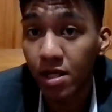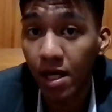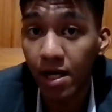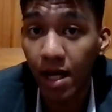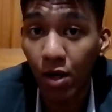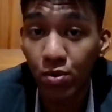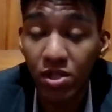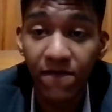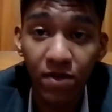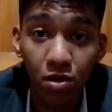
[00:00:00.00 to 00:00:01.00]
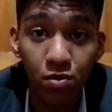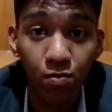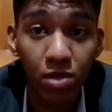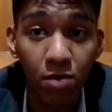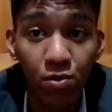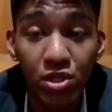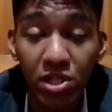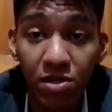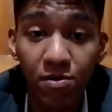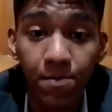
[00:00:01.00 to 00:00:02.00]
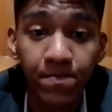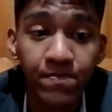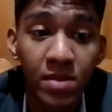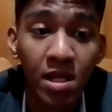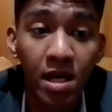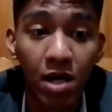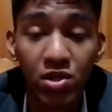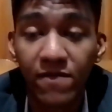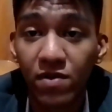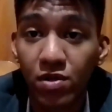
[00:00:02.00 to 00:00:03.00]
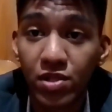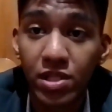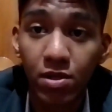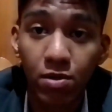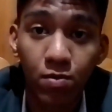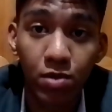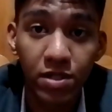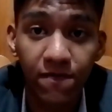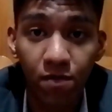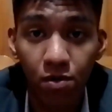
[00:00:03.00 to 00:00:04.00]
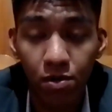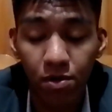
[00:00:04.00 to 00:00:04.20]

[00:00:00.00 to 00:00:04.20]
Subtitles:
and how difficult it still was for